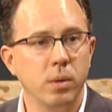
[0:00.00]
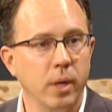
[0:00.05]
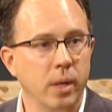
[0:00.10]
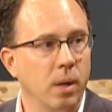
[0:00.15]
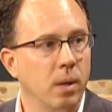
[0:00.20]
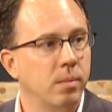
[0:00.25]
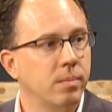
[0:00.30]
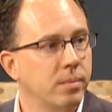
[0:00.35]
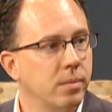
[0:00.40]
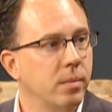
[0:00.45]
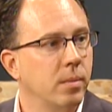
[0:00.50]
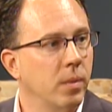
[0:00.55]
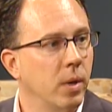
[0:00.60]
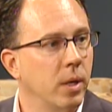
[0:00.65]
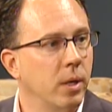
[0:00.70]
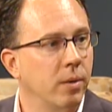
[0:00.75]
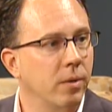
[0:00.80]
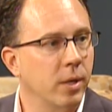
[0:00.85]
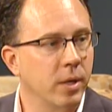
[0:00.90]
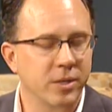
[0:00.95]
You're
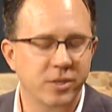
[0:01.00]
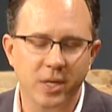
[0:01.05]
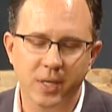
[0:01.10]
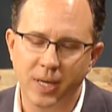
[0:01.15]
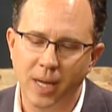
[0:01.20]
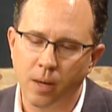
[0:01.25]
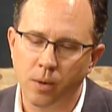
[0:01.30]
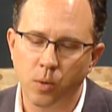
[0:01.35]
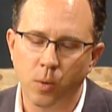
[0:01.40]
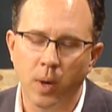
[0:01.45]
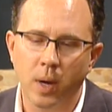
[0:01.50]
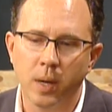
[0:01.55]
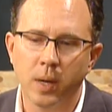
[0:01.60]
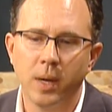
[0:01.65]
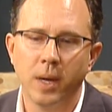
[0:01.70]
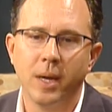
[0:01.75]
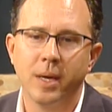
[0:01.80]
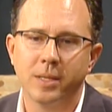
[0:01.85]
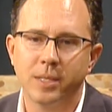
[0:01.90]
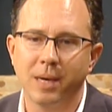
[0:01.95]
going to sit down to a
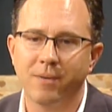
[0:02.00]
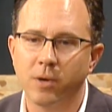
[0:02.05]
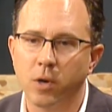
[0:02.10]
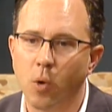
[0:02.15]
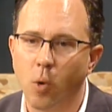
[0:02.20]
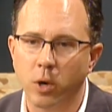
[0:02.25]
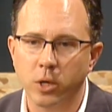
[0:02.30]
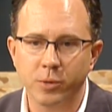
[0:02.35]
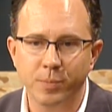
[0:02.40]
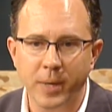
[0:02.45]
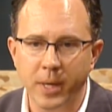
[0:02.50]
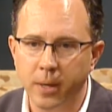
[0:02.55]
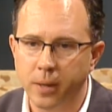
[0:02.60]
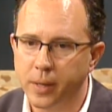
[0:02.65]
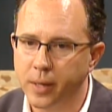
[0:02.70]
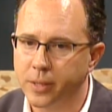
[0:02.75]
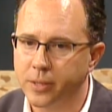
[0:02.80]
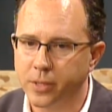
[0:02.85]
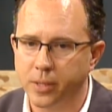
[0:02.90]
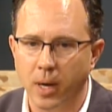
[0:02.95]
7-course meal.
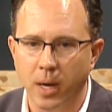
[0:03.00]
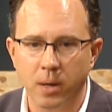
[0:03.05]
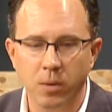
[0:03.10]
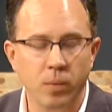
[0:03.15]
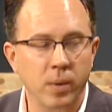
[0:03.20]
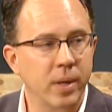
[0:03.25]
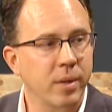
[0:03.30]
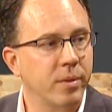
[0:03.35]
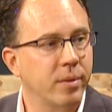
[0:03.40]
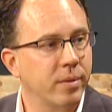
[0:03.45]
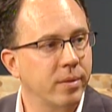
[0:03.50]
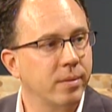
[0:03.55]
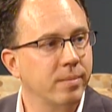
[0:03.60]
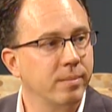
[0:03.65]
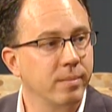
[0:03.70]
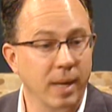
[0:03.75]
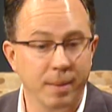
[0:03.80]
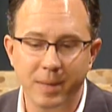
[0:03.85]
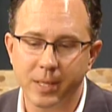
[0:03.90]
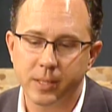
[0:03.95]
You start with
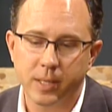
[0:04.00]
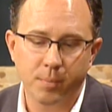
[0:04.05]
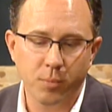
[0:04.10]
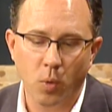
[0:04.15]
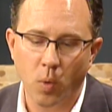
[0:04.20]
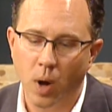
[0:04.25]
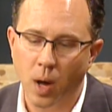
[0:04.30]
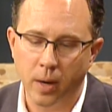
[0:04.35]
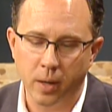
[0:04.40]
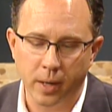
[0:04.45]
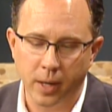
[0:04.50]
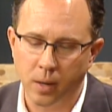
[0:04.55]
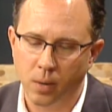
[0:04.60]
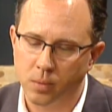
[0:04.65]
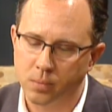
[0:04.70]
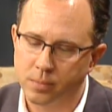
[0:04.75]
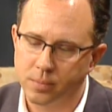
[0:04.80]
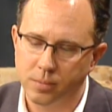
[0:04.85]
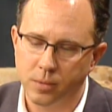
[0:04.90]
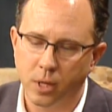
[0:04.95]
maybe a sip of water. You
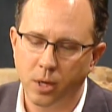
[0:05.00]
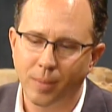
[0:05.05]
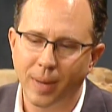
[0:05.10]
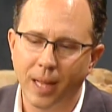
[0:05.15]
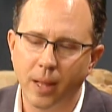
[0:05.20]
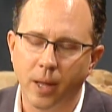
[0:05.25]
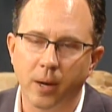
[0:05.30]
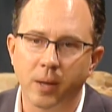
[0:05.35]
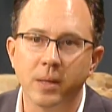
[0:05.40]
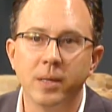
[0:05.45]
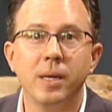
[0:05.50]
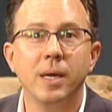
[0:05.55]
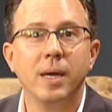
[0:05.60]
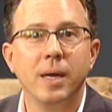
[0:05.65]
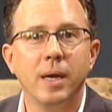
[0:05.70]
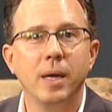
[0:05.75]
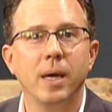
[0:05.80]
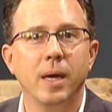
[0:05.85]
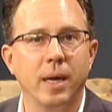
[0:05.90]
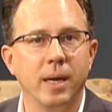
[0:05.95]
go little by little.
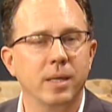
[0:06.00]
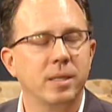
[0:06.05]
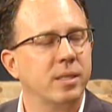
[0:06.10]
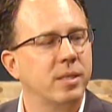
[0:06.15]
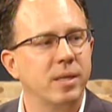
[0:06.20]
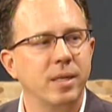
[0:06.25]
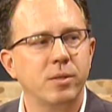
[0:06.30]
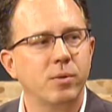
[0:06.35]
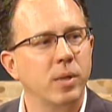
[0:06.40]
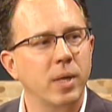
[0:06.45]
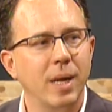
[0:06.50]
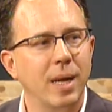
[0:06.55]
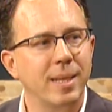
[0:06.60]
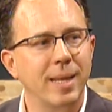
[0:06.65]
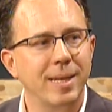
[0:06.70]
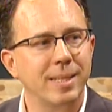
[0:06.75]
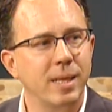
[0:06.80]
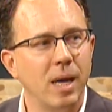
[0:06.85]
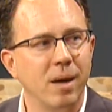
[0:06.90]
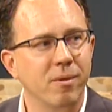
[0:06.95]
and it's really not
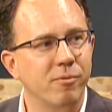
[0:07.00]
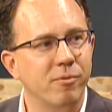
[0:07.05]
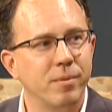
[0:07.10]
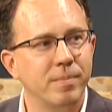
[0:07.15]
that tough.